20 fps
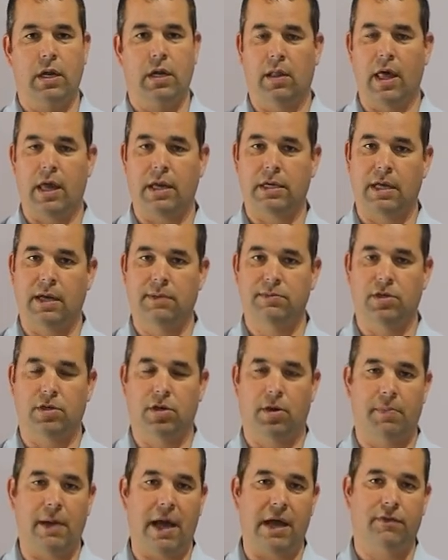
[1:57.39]
A lot of times on
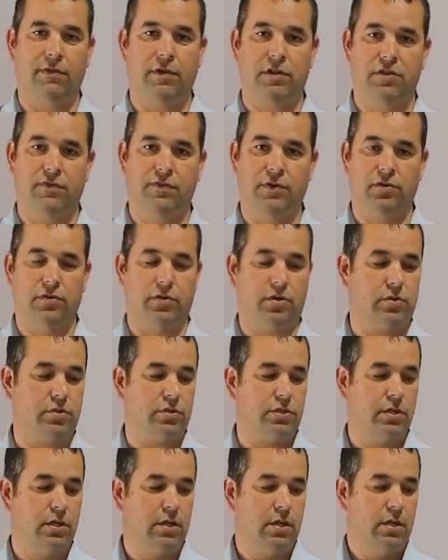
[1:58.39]
your backflush
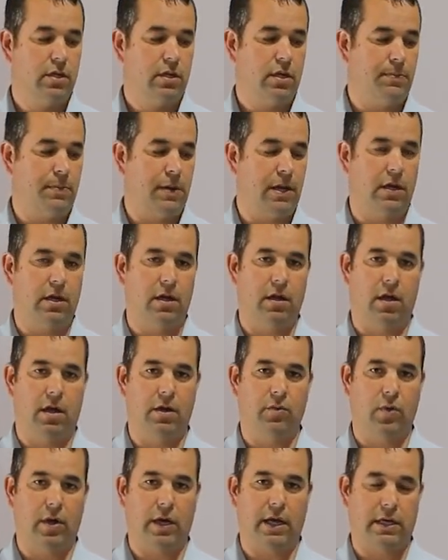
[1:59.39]
filters, depending
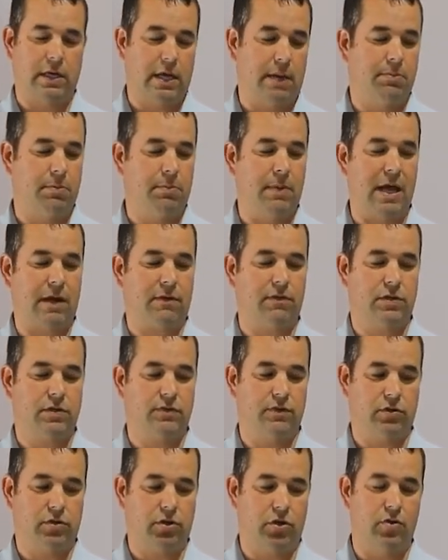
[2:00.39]
on what type of backflush
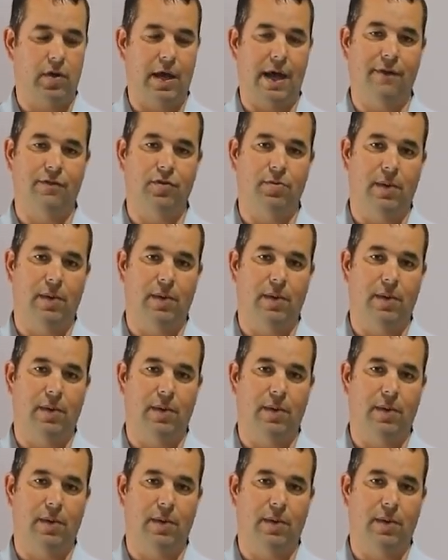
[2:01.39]
filter you have, you